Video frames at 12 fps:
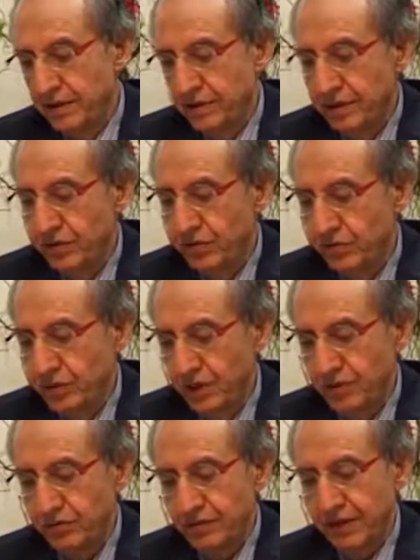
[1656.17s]
they do
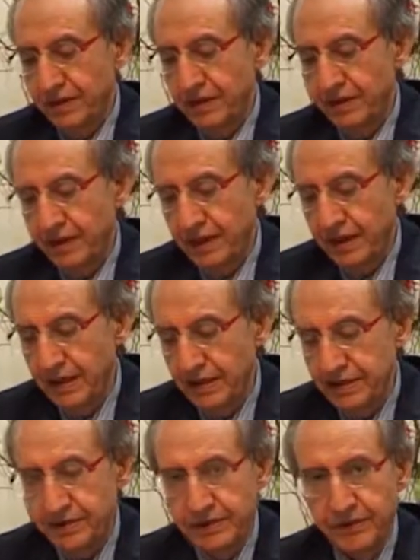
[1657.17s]
not
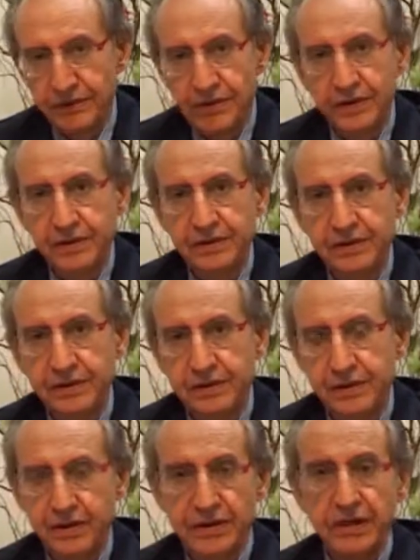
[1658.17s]
recognize the
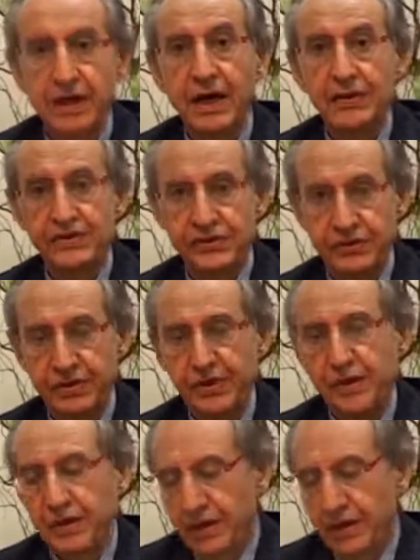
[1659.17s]
validity of qiyas